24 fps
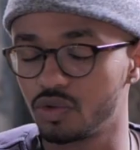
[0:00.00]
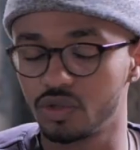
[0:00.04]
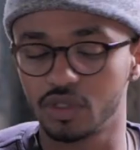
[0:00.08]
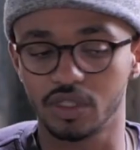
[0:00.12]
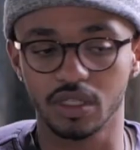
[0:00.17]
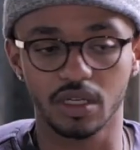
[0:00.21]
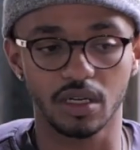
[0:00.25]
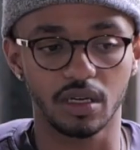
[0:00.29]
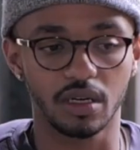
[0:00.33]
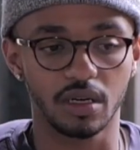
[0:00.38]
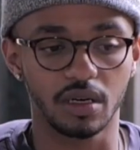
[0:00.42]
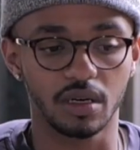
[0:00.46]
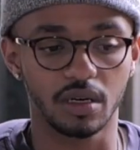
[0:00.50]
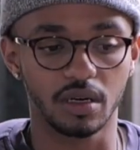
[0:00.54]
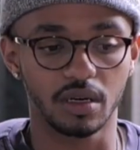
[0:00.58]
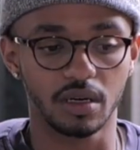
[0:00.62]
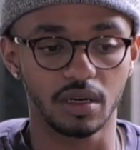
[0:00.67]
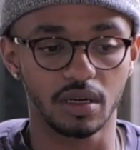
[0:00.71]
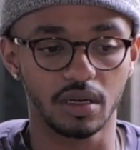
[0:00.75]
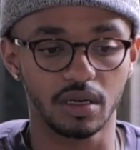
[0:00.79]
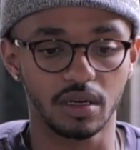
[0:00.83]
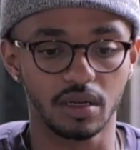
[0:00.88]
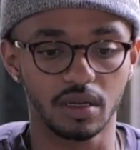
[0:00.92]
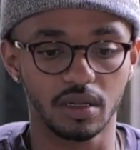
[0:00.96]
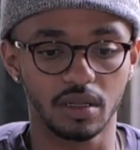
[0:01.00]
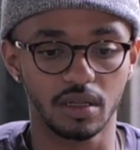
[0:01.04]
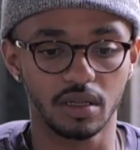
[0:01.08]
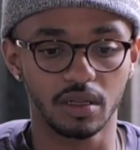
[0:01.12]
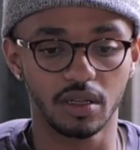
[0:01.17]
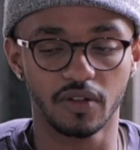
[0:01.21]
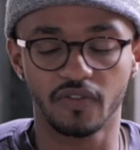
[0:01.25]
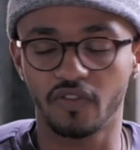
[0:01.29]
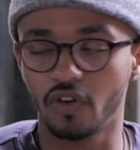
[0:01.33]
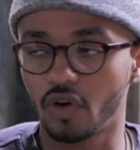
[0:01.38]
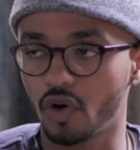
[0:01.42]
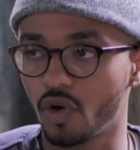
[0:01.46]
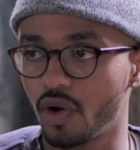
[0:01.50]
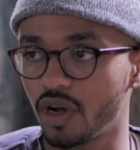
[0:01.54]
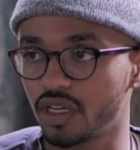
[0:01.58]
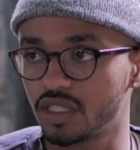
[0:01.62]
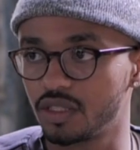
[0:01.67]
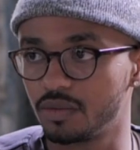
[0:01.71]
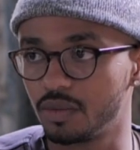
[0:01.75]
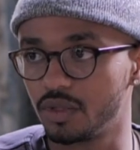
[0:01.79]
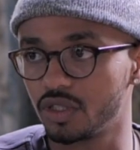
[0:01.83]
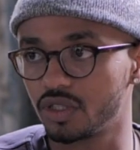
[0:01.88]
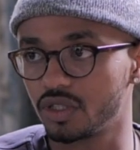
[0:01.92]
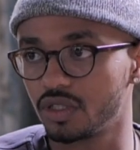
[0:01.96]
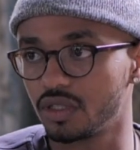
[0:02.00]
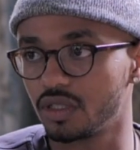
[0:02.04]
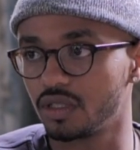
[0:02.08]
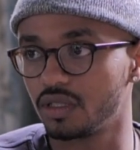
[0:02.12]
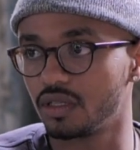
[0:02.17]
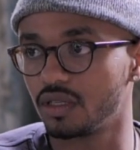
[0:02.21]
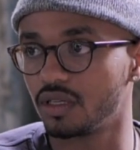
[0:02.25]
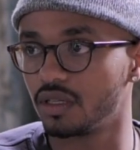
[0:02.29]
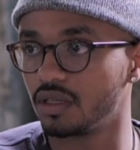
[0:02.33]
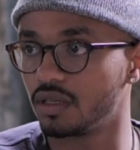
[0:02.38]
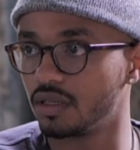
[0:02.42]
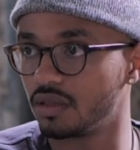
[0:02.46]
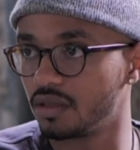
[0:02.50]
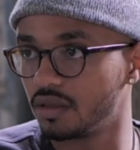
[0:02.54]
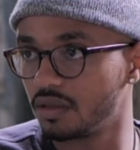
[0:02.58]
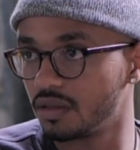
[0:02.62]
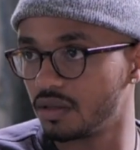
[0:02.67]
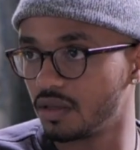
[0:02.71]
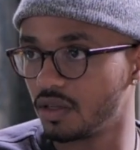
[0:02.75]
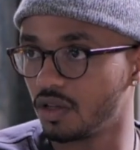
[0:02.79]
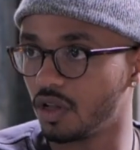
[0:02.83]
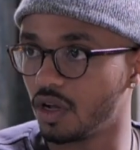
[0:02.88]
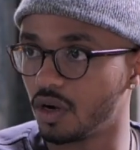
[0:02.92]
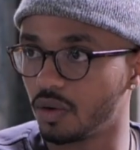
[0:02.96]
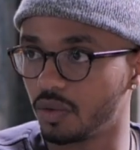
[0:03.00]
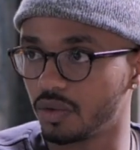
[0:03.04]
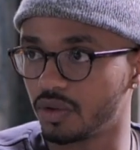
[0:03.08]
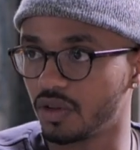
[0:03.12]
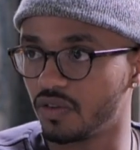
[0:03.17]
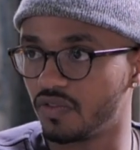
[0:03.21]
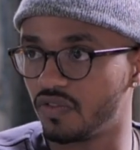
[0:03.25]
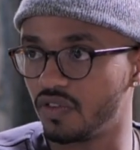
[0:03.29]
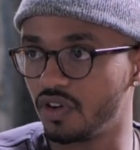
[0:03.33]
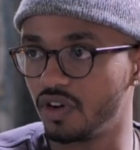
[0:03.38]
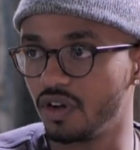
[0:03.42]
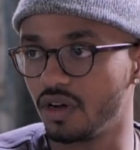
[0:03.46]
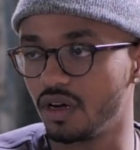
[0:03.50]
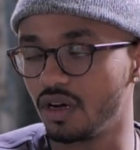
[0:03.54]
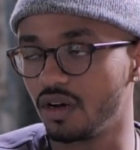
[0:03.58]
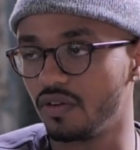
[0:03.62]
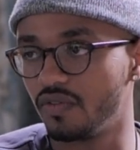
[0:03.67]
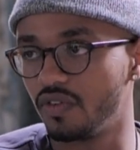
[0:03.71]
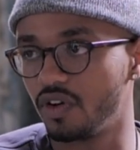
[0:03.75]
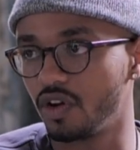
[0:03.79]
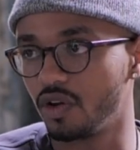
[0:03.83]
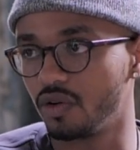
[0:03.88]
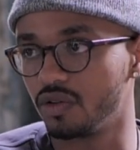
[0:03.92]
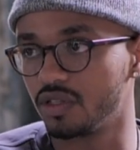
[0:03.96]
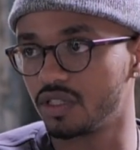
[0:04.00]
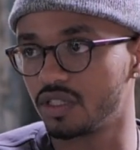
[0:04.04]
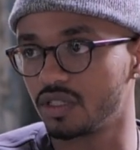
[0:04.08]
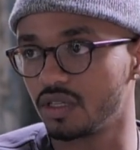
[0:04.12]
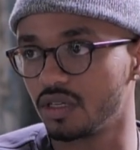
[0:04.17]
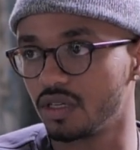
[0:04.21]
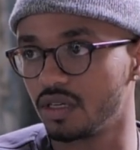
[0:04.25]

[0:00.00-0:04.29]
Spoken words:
was the photo exhibition and along with the video